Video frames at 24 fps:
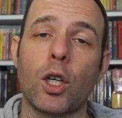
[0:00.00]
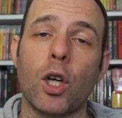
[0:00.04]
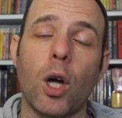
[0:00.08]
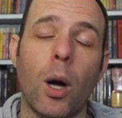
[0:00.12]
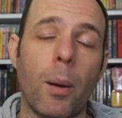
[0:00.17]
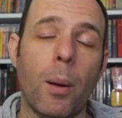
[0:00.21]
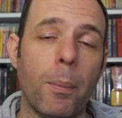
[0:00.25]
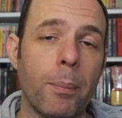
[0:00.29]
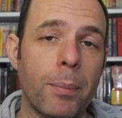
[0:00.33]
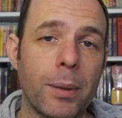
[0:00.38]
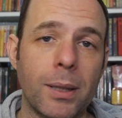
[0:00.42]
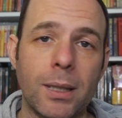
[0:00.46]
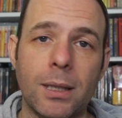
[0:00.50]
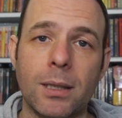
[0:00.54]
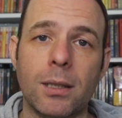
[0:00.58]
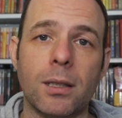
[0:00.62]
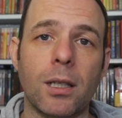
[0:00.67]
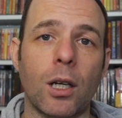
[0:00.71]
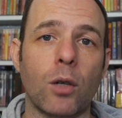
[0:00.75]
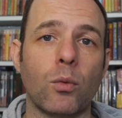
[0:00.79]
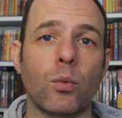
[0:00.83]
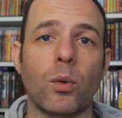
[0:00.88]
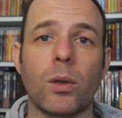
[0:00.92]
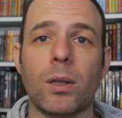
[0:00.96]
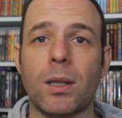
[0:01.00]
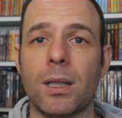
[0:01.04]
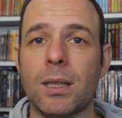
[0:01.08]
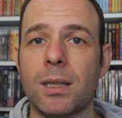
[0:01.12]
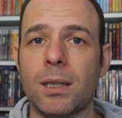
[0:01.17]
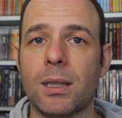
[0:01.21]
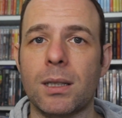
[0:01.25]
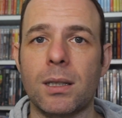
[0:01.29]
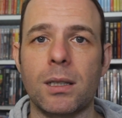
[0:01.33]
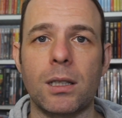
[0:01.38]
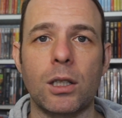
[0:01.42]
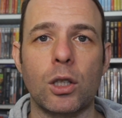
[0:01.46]
companies that are
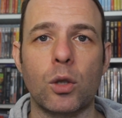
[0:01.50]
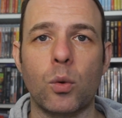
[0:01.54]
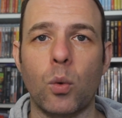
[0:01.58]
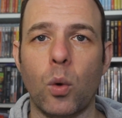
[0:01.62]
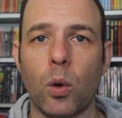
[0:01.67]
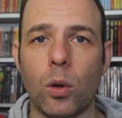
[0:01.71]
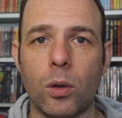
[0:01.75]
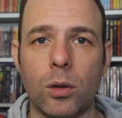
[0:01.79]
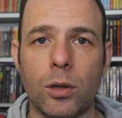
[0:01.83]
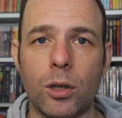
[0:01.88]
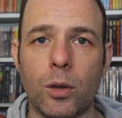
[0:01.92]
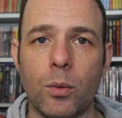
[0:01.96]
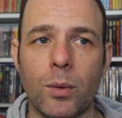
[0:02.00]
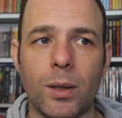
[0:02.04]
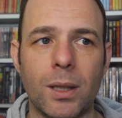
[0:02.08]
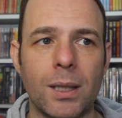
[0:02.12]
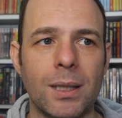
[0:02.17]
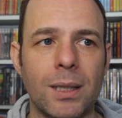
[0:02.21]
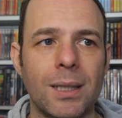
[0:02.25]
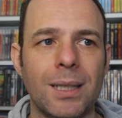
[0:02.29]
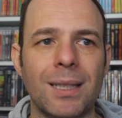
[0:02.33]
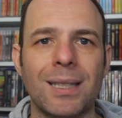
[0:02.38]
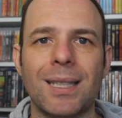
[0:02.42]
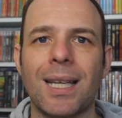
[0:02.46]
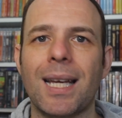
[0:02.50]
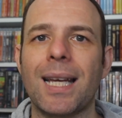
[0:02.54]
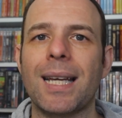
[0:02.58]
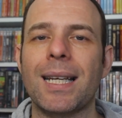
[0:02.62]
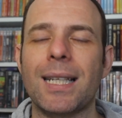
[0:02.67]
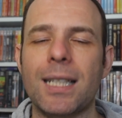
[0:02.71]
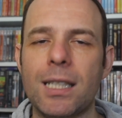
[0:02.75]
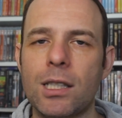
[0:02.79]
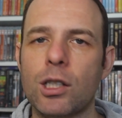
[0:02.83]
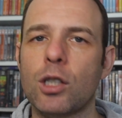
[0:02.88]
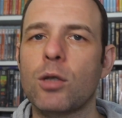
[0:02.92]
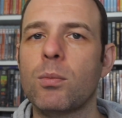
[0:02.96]
releasing these quality releases
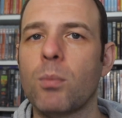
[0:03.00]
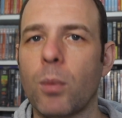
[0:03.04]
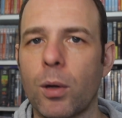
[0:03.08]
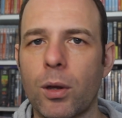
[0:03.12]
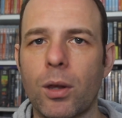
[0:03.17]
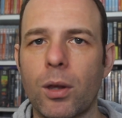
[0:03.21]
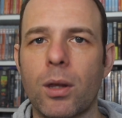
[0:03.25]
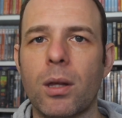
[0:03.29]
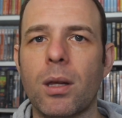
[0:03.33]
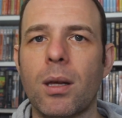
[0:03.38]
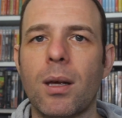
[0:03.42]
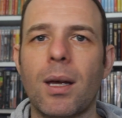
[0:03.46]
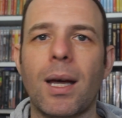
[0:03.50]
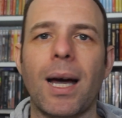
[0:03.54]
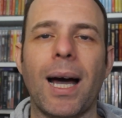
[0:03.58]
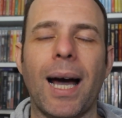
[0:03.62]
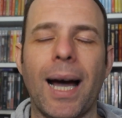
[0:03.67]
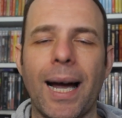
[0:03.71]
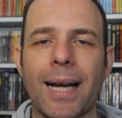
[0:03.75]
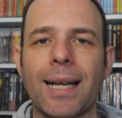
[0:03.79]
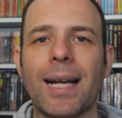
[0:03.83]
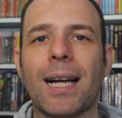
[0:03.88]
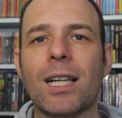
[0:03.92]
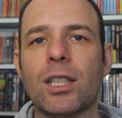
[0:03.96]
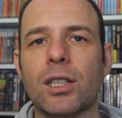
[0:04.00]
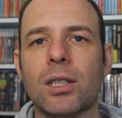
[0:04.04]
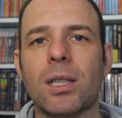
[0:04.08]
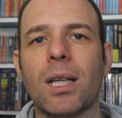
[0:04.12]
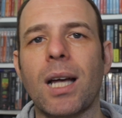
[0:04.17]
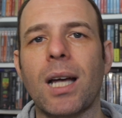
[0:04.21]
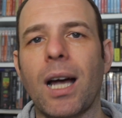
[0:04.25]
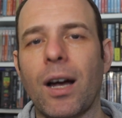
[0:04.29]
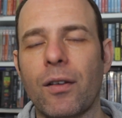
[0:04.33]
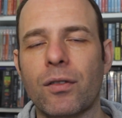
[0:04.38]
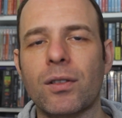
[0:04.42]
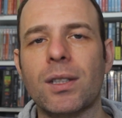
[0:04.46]
each month, I
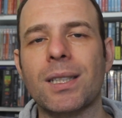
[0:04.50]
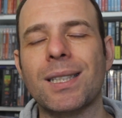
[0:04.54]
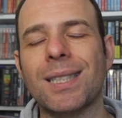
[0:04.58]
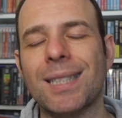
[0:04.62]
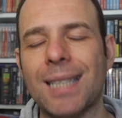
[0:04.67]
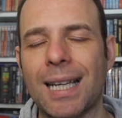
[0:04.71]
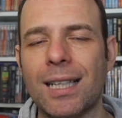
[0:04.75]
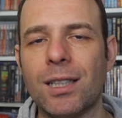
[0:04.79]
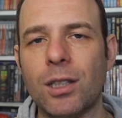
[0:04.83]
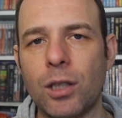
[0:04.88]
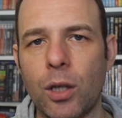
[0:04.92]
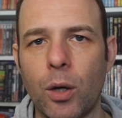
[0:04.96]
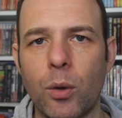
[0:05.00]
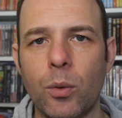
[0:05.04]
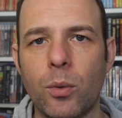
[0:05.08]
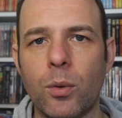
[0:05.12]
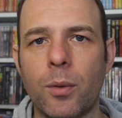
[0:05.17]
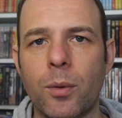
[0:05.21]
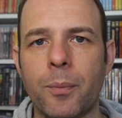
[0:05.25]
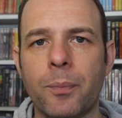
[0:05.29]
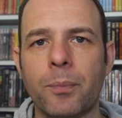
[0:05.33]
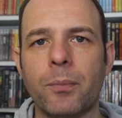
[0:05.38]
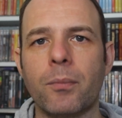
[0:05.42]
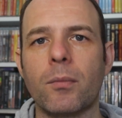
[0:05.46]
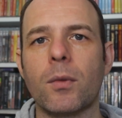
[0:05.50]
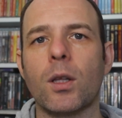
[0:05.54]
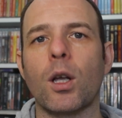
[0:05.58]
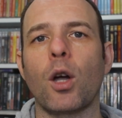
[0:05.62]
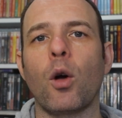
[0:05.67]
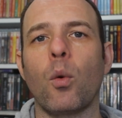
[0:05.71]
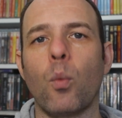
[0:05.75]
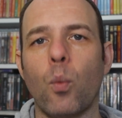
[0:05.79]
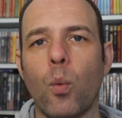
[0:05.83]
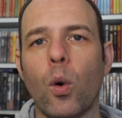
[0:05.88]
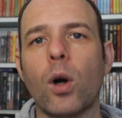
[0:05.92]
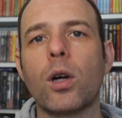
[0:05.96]
actually have to sit down
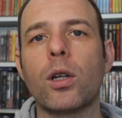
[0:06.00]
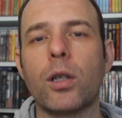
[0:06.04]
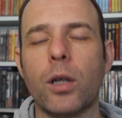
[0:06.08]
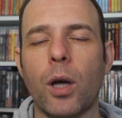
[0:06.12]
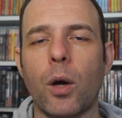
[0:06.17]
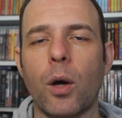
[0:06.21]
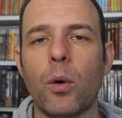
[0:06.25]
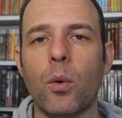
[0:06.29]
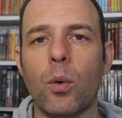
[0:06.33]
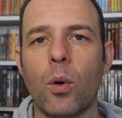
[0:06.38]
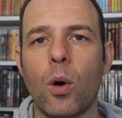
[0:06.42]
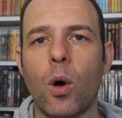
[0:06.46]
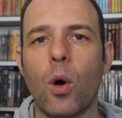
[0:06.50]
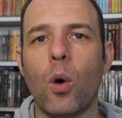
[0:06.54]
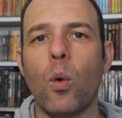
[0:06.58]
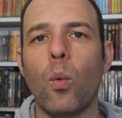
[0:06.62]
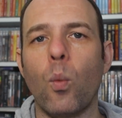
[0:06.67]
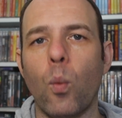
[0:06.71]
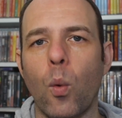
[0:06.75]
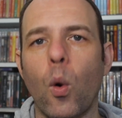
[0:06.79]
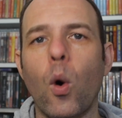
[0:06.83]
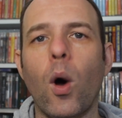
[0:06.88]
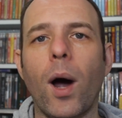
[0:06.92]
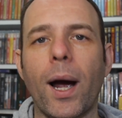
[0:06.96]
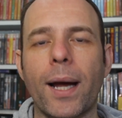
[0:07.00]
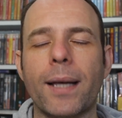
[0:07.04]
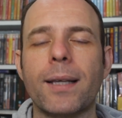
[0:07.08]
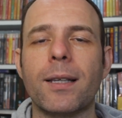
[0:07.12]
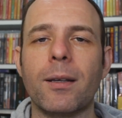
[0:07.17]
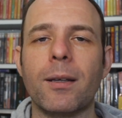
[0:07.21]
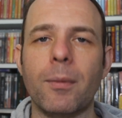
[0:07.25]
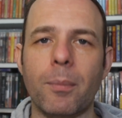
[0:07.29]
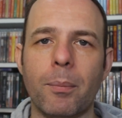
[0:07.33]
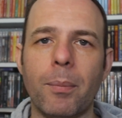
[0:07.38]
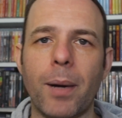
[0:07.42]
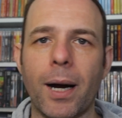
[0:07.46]
and work out what I
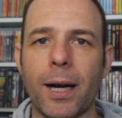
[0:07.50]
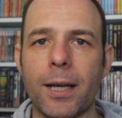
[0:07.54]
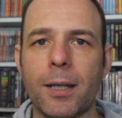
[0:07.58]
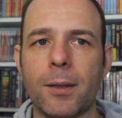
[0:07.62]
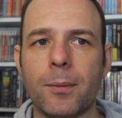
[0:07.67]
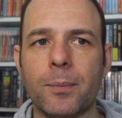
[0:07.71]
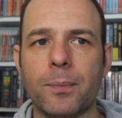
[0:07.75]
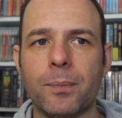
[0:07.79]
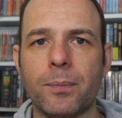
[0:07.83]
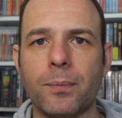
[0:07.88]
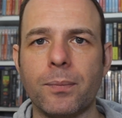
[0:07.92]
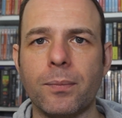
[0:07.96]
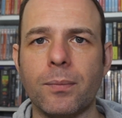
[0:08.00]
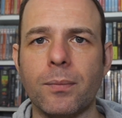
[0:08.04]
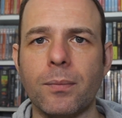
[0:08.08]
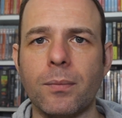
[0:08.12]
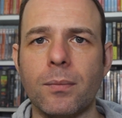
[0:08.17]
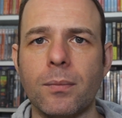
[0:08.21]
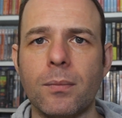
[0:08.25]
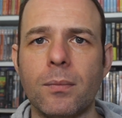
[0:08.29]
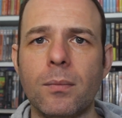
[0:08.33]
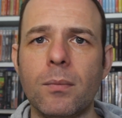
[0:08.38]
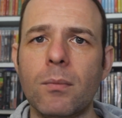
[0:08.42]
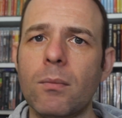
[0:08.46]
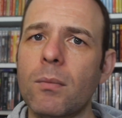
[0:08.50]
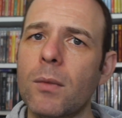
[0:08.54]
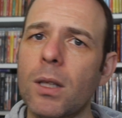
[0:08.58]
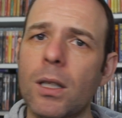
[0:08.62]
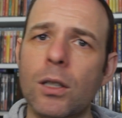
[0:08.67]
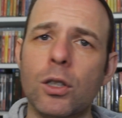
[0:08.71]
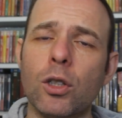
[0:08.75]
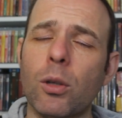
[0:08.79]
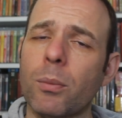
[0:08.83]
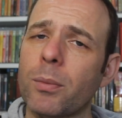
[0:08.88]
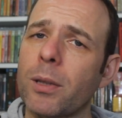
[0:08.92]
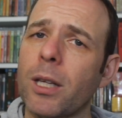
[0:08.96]
can buy.
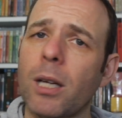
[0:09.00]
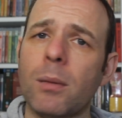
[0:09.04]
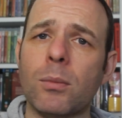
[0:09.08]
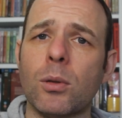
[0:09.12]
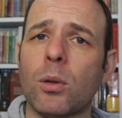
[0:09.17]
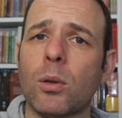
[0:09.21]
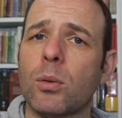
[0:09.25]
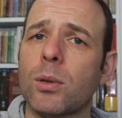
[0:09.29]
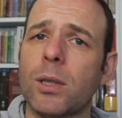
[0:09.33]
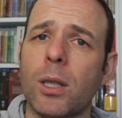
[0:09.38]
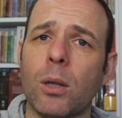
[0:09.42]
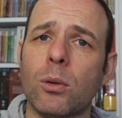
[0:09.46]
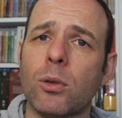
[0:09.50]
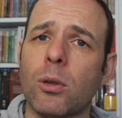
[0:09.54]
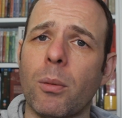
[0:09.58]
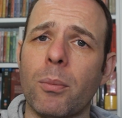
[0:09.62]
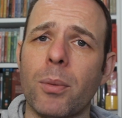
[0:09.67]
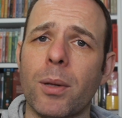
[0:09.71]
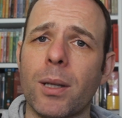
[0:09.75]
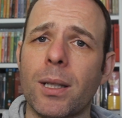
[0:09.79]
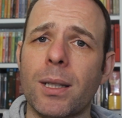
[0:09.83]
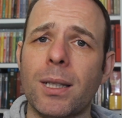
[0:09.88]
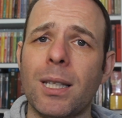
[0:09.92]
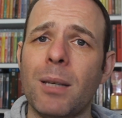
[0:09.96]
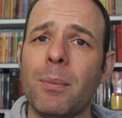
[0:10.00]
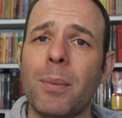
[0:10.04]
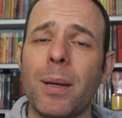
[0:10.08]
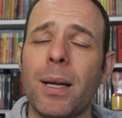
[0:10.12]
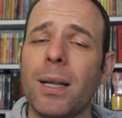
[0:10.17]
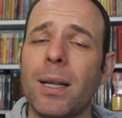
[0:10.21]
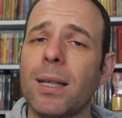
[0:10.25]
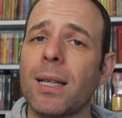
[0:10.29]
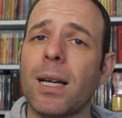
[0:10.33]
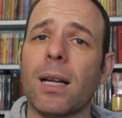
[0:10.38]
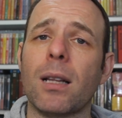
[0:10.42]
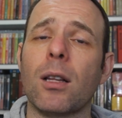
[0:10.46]
Sometimes I'll sell something on
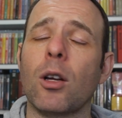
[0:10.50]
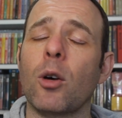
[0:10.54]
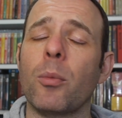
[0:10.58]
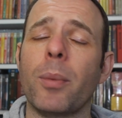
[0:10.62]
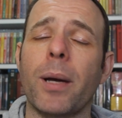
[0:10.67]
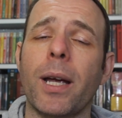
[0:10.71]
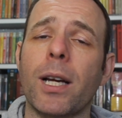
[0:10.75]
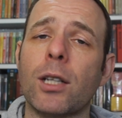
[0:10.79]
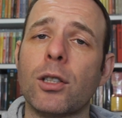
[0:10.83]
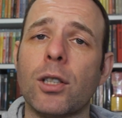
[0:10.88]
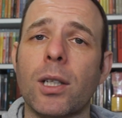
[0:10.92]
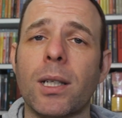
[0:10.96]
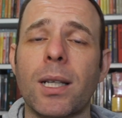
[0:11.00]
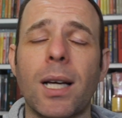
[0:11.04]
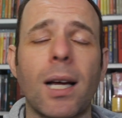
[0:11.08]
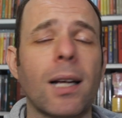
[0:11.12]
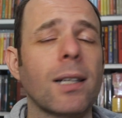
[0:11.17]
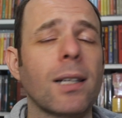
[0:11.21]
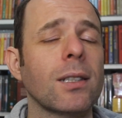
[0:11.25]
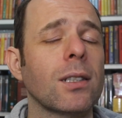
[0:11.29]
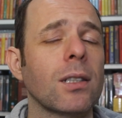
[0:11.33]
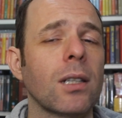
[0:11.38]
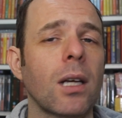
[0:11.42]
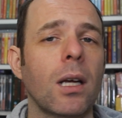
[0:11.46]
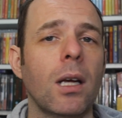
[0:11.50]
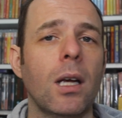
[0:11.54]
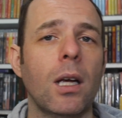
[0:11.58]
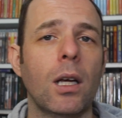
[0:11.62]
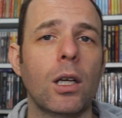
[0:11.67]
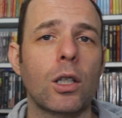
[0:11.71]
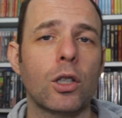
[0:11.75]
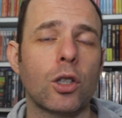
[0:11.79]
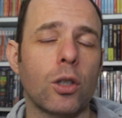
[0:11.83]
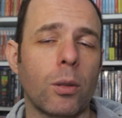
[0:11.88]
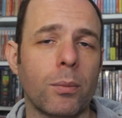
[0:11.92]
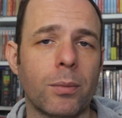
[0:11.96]
eBay and get a little bit extra cash,
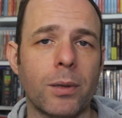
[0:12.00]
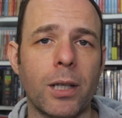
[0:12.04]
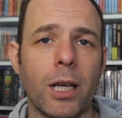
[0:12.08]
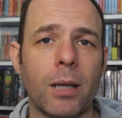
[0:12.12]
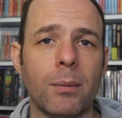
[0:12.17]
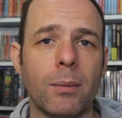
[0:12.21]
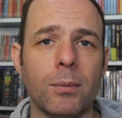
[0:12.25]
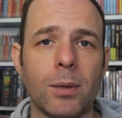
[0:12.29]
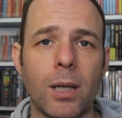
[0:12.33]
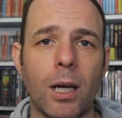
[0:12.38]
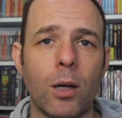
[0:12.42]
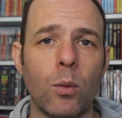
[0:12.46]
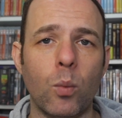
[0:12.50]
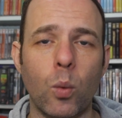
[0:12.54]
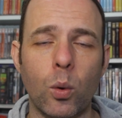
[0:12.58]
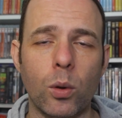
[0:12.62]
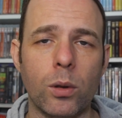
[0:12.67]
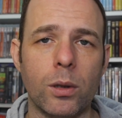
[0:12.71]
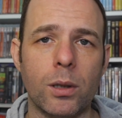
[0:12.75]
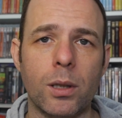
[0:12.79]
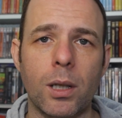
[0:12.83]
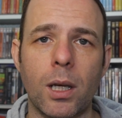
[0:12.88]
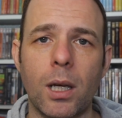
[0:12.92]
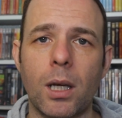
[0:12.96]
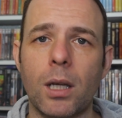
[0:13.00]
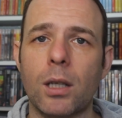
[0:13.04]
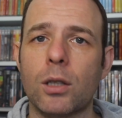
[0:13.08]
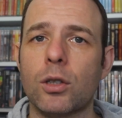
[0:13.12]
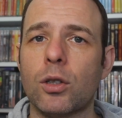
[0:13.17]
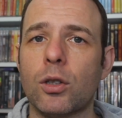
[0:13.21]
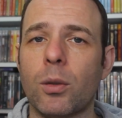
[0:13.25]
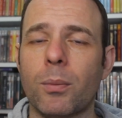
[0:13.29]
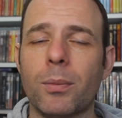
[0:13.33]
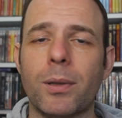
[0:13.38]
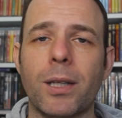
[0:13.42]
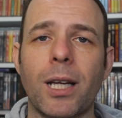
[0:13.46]
sometimes I won't,
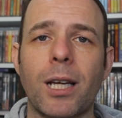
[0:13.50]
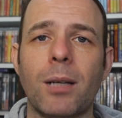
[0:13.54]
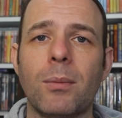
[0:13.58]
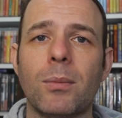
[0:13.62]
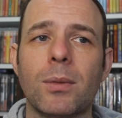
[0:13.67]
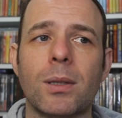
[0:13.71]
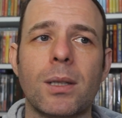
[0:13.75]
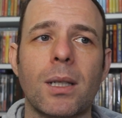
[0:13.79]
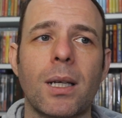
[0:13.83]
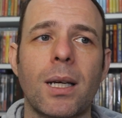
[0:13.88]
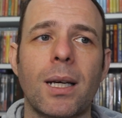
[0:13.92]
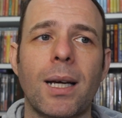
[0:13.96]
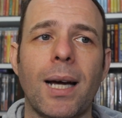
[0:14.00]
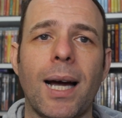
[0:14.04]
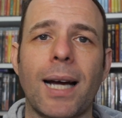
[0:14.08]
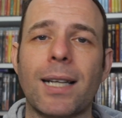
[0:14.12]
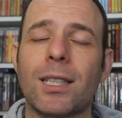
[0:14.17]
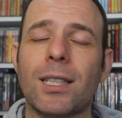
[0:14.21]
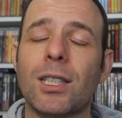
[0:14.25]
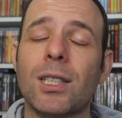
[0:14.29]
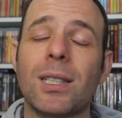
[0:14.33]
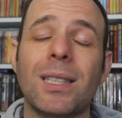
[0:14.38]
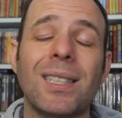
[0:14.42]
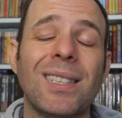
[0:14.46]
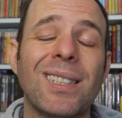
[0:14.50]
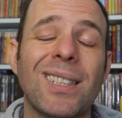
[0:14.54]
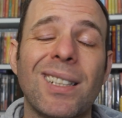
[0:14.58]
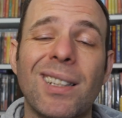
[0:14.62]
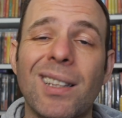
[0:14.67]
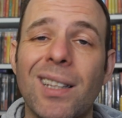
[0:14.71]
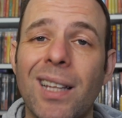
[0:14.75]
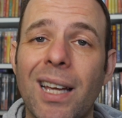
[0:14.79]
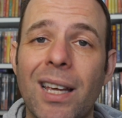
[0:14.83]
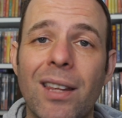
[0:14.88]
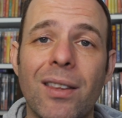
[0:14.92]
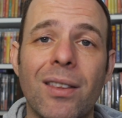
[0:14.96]
sometimes I just need
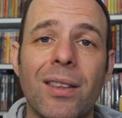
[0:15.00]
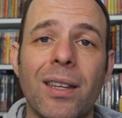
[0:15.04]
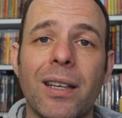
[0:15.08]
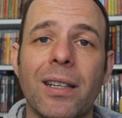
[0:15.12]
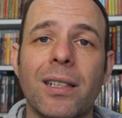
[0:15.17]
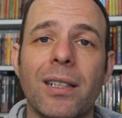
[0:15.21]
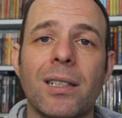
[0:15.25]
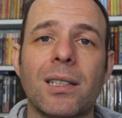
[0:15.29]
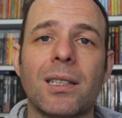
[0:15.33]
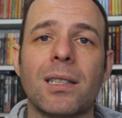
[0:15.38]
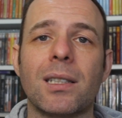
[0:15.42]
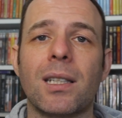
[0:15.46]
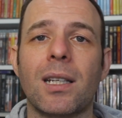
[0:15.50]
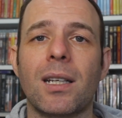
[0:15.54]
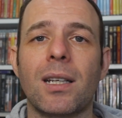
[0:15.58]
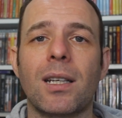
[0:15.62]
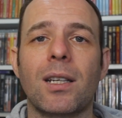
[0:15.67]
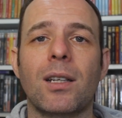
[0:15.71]
to let things